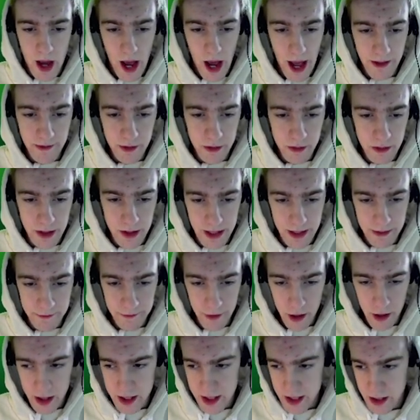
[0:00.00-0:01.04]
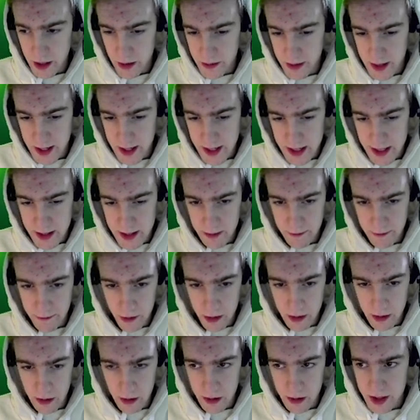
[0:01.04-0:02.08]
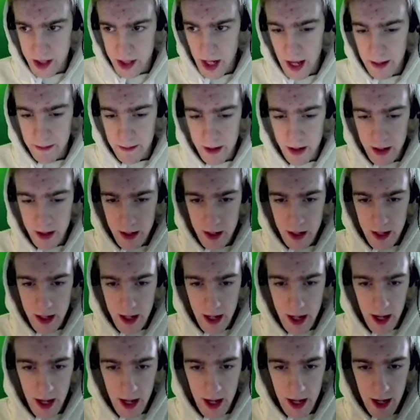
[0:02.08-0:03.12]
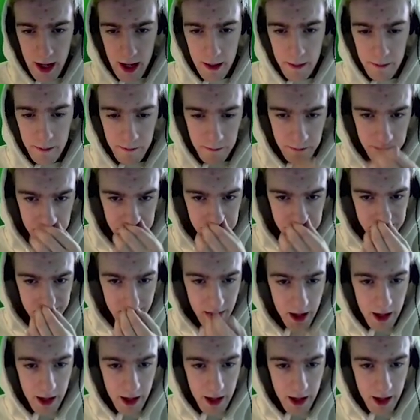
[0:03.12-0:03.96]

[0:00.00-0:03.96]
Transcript: I haven't really focused on this for a long time. Um...